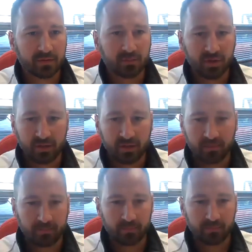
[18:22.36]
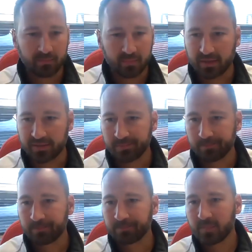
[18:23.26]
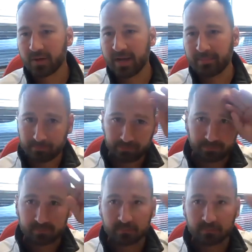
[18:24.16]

Stop sharing. That's it. Okay.